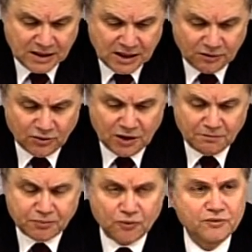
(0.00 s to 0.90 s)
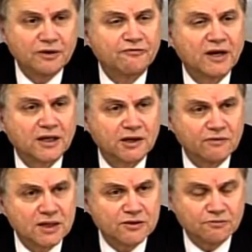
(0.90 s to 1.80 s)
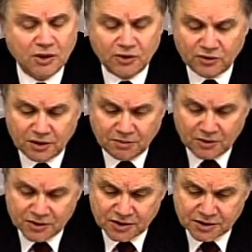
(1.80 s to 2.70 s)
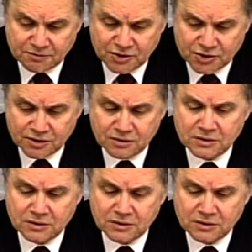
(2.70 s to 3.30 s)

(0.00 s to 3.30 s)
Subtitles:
It will improve the effectiveness of monetary policy transmission,